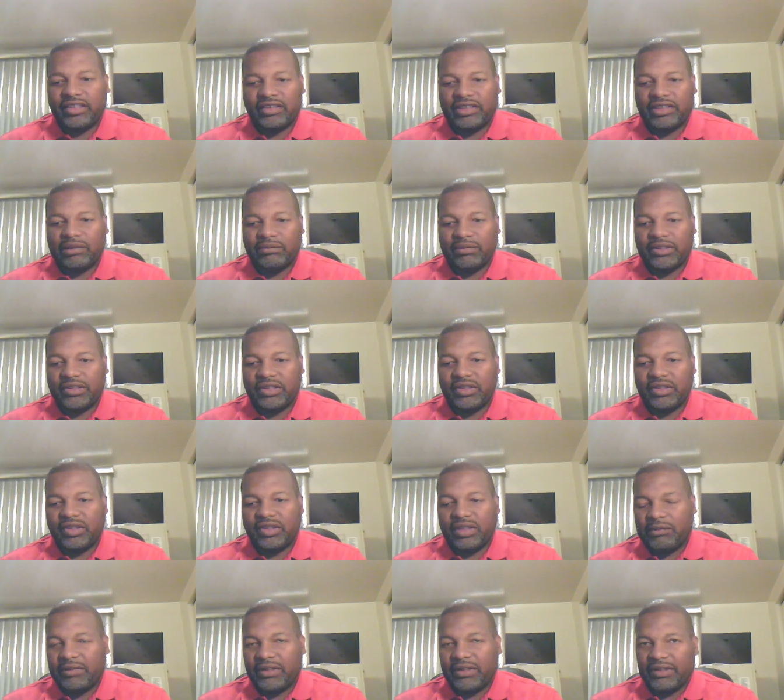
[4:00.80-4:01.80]
You can simply
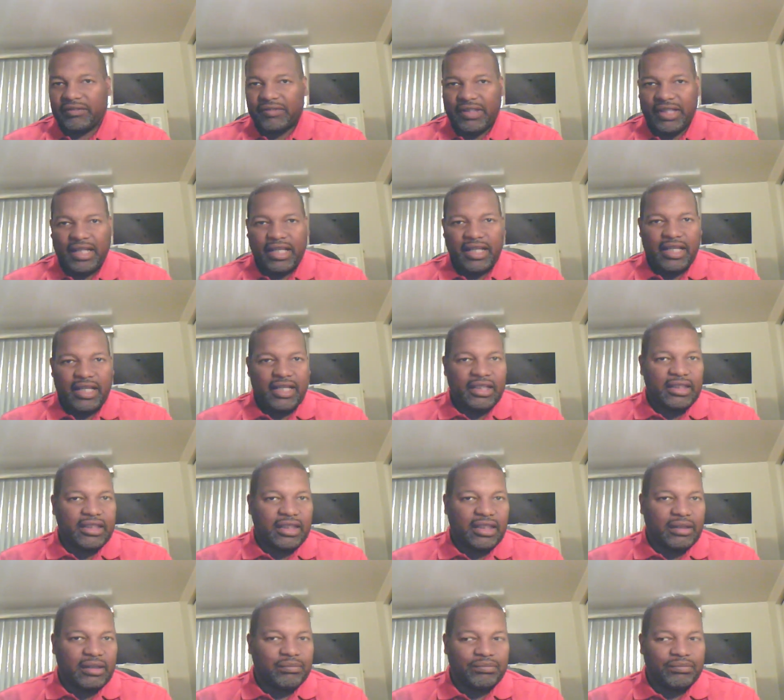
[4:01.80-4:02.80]
use a little bit of
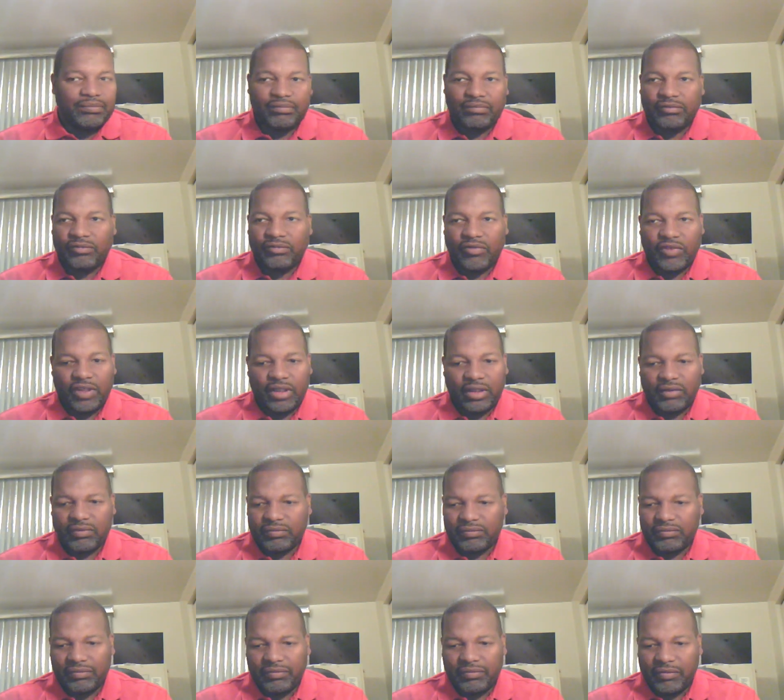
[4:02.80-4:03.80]
um,
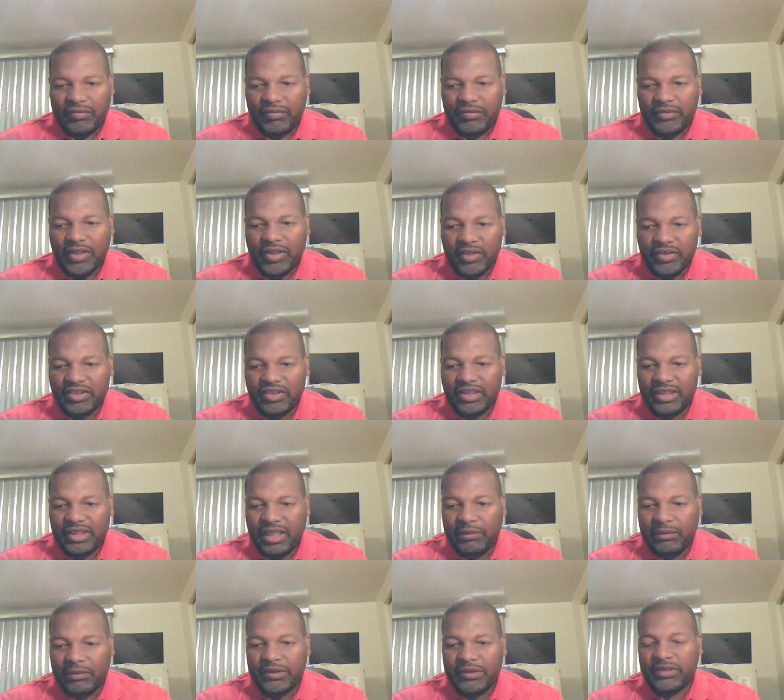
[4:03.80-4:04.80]
noticing
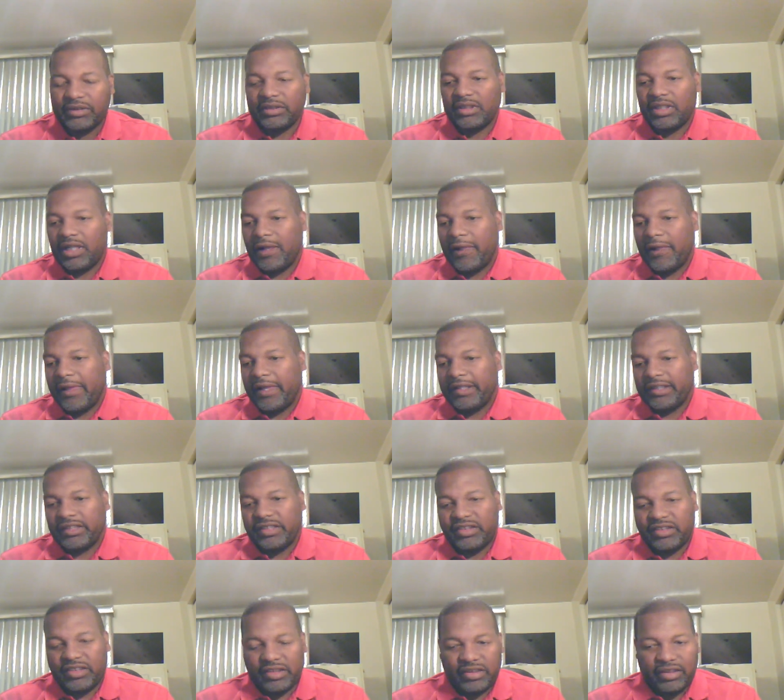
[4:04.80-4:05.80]
numbers,
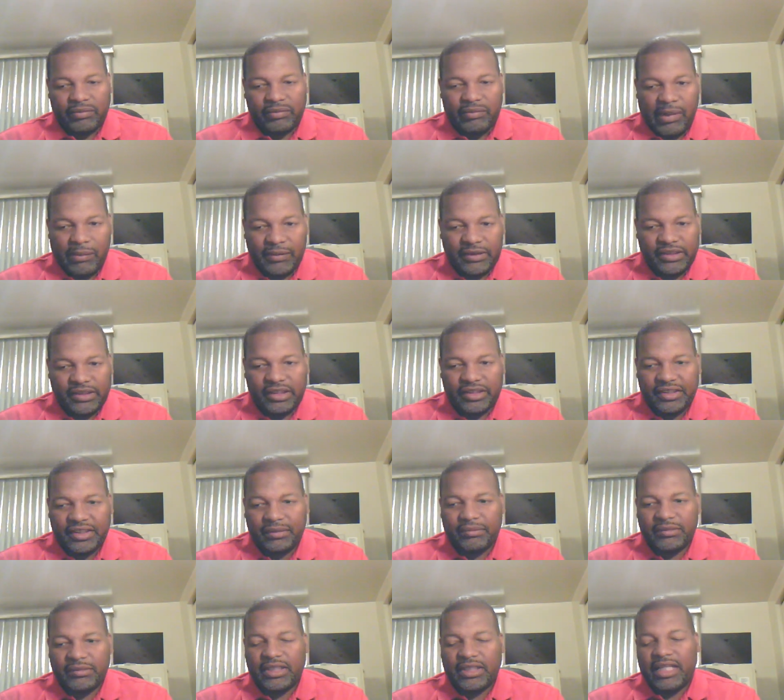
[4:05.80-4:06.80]
using some memory
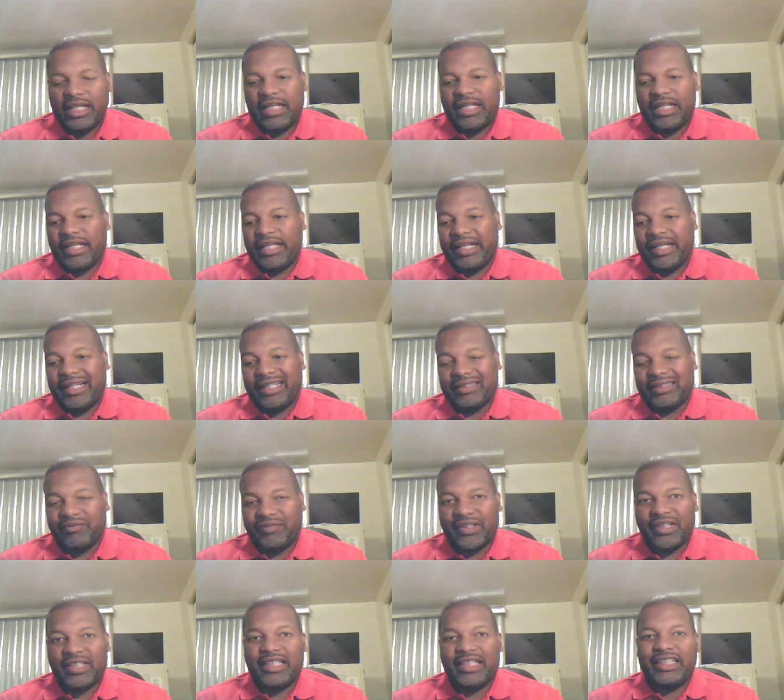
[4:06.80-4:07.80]
systems. it's
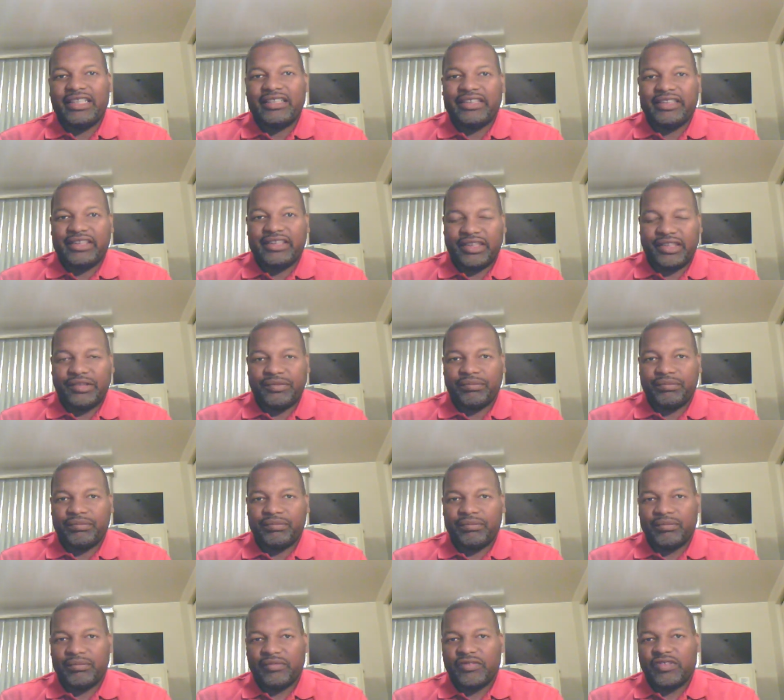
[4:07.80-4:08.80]
very easy to do.
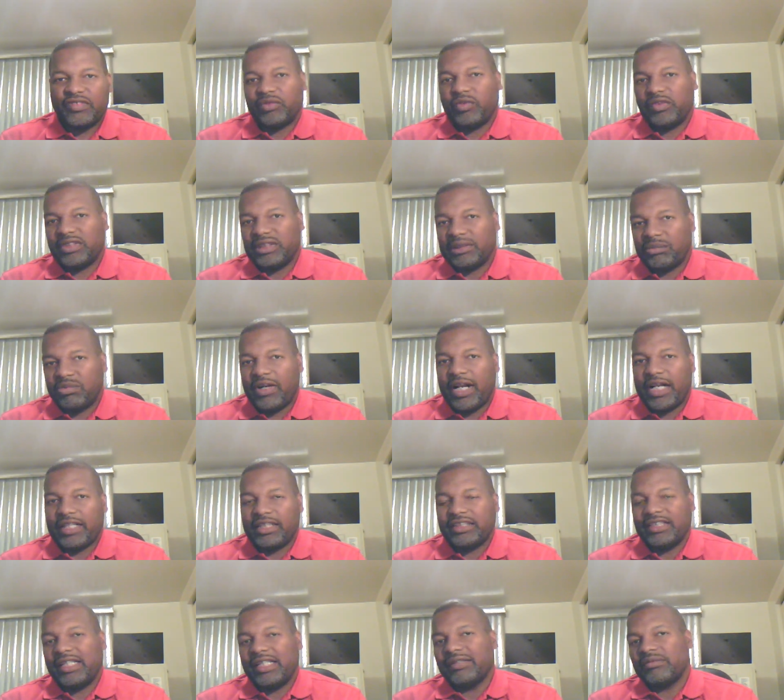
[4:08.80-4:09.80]
So once you
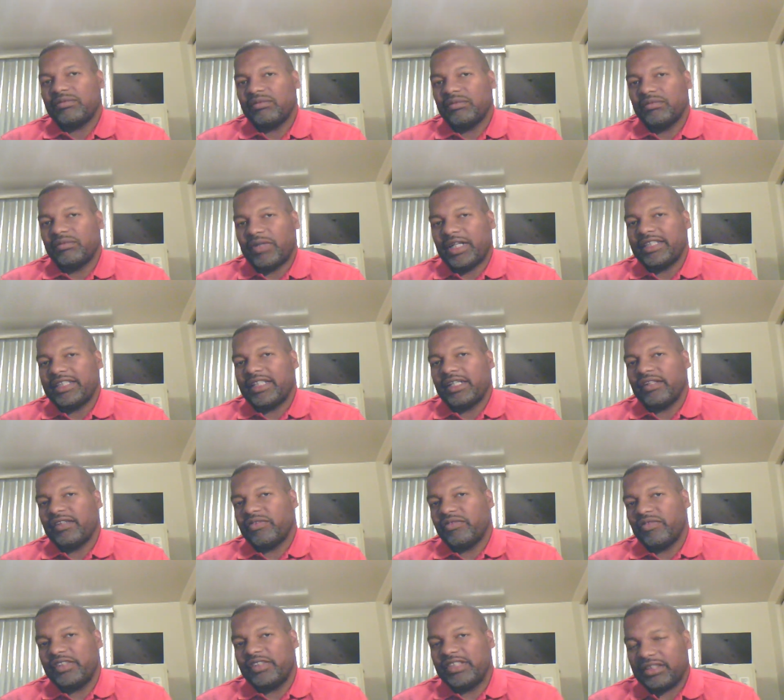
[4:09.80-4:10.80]
practice that, write
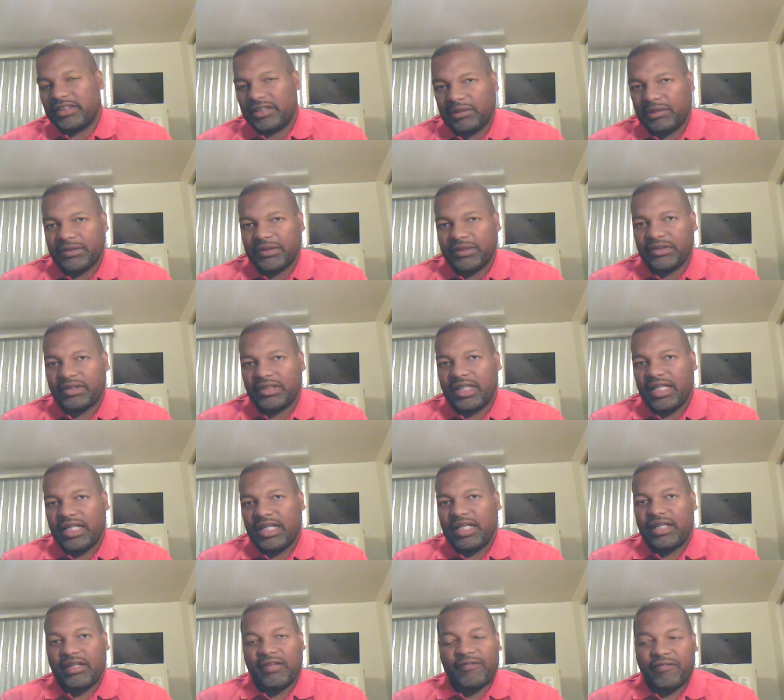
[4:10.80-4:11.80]
down three-digit numbers
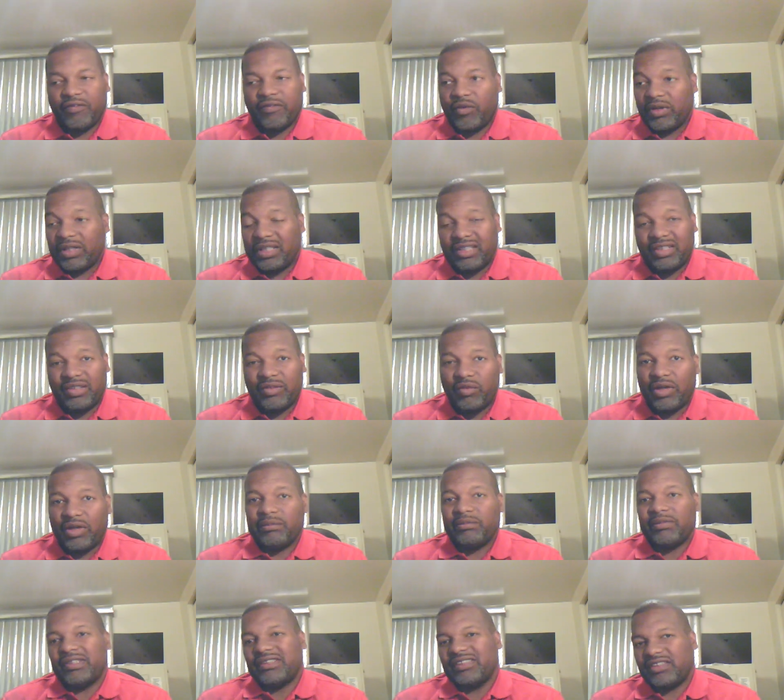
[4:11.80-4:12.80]
for anything you
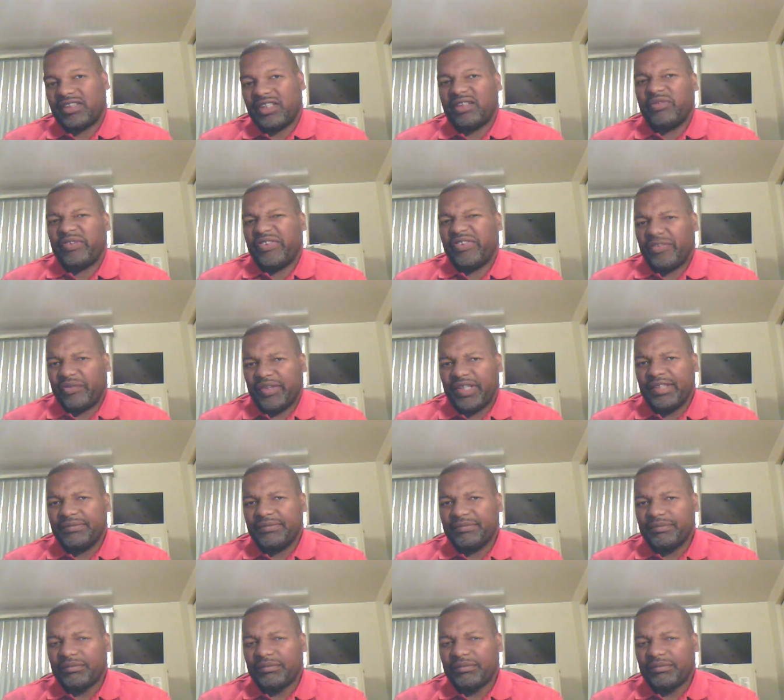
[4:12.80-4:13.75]
want, but start with three.